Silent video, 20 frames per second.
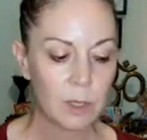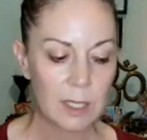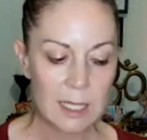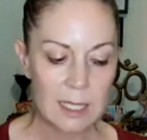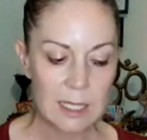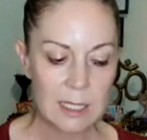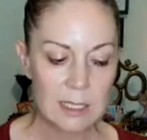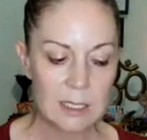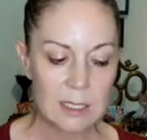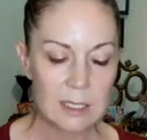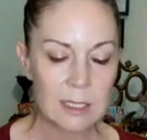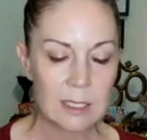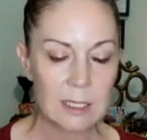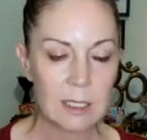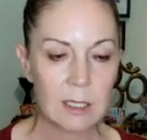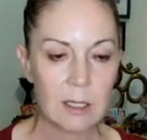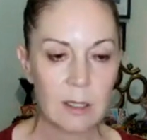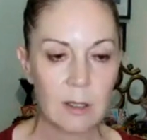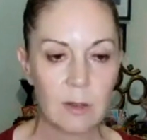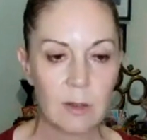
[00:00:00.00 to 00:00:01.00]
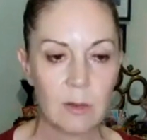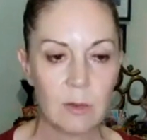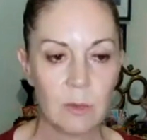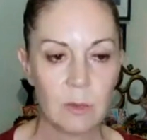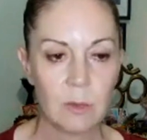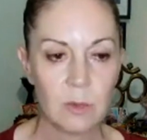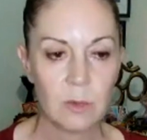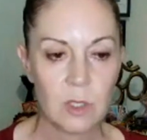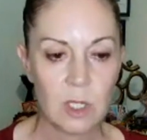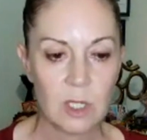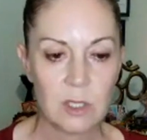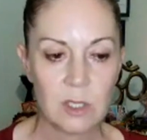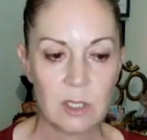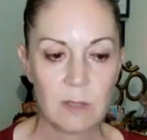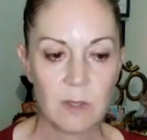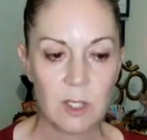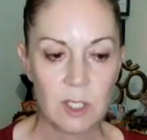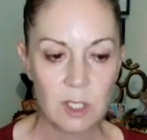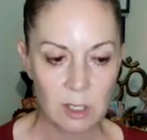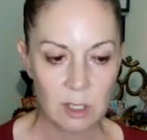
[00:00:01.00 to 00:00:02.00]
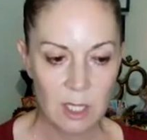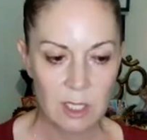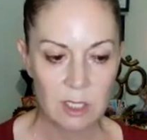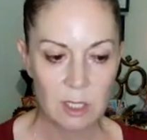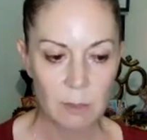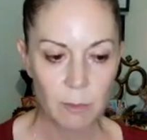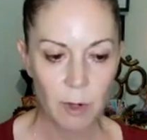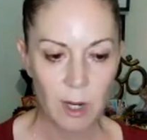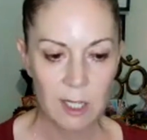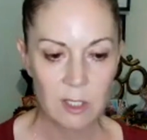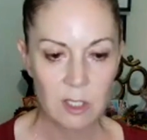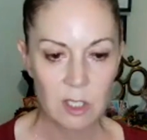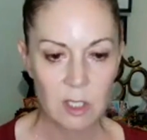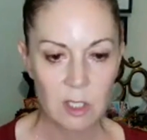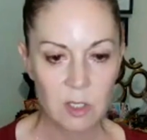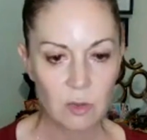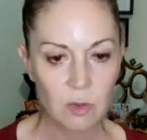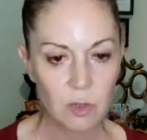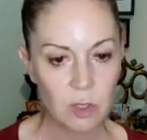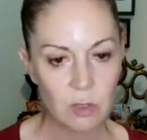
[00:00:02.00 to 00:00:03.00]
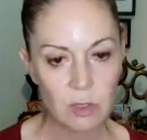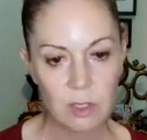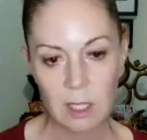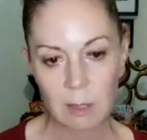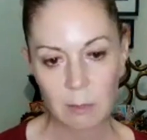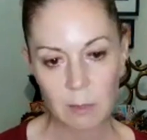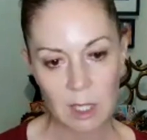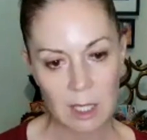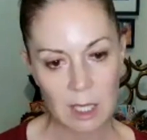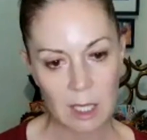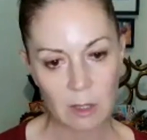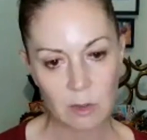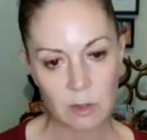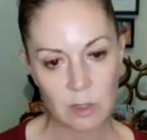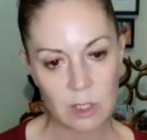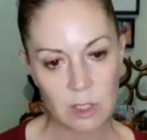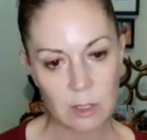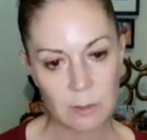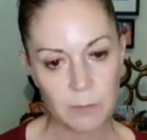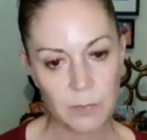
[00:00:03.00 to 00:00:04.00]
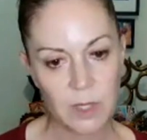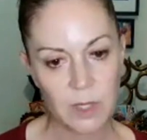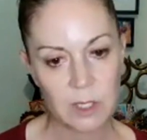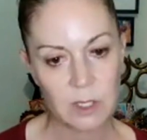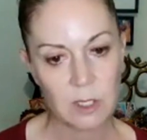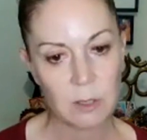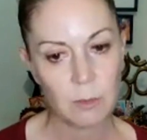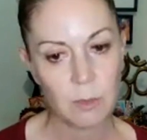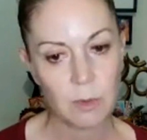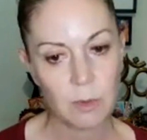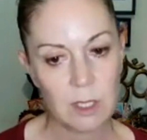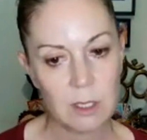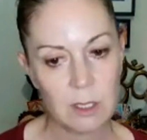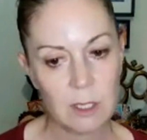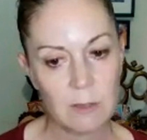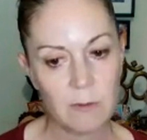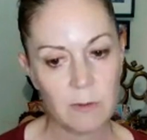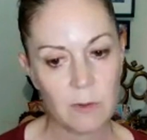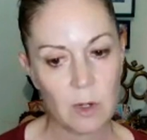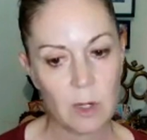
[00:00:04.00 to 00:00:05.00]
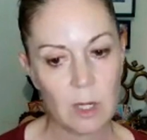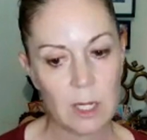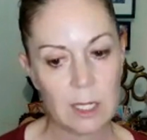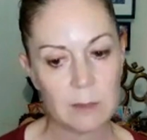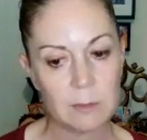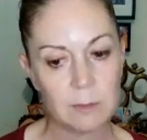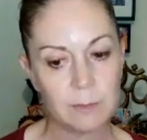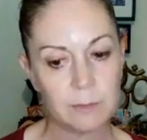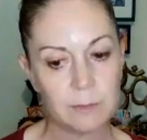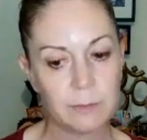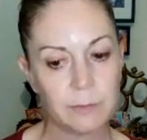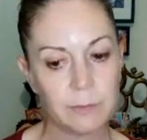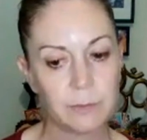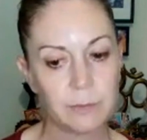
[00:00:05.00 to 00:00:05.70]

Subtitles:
please just visualize the practice or do something else. That's completely fine.